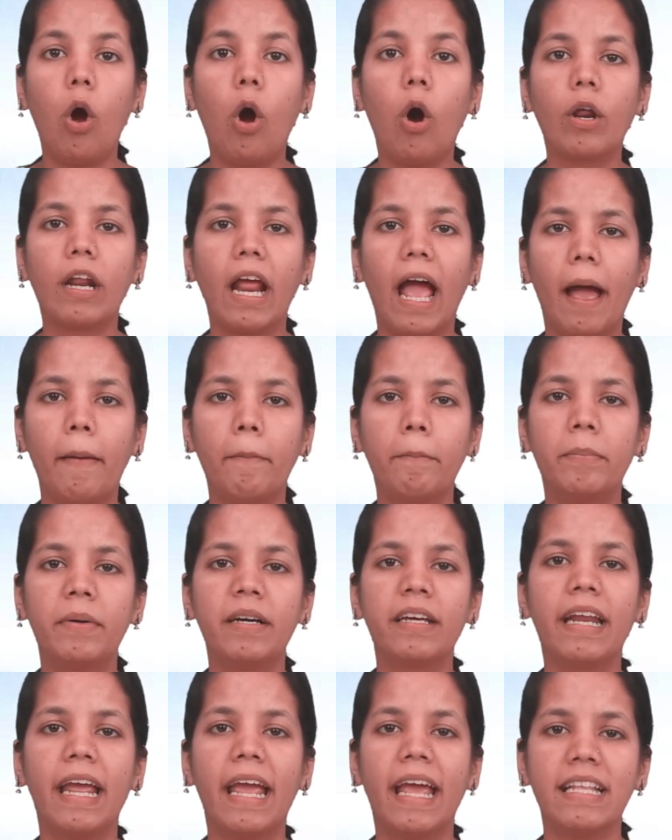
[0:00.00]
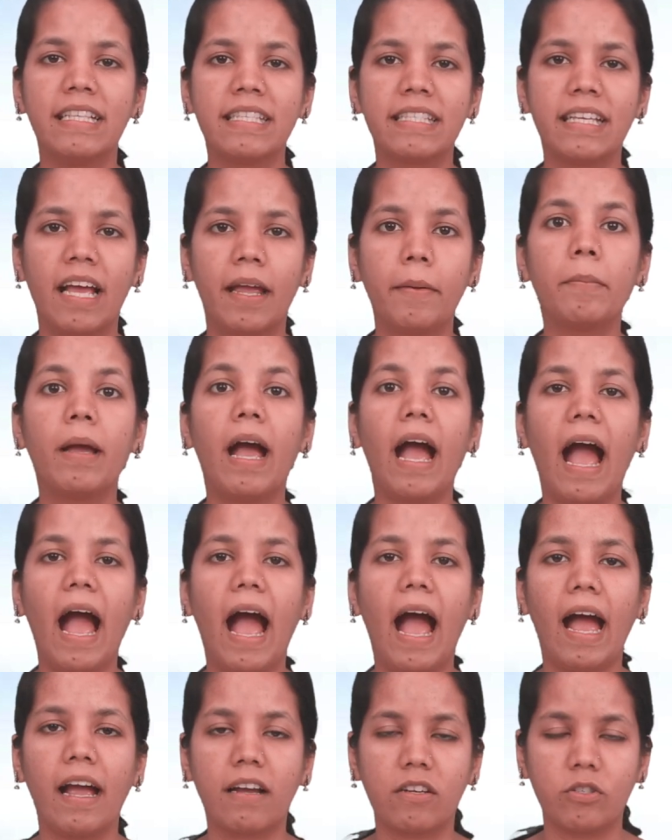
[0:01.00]
or hamper enzyme
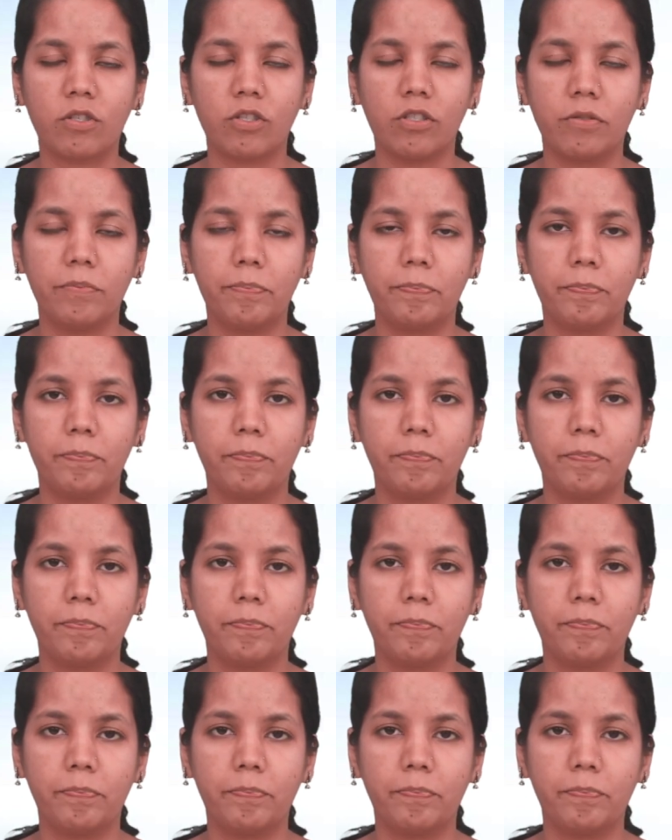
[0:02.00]
action?